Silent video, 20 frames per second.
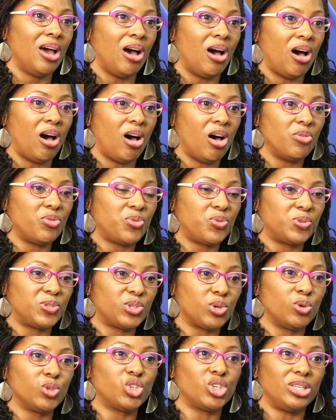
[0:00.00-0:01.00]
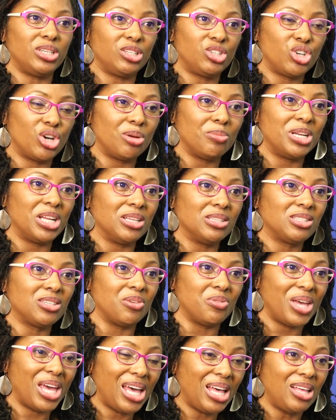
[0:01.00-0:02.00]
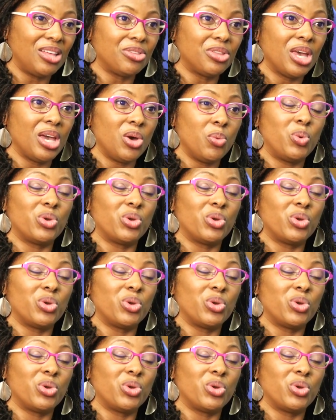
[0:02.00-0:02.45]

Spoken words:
of social determinants of health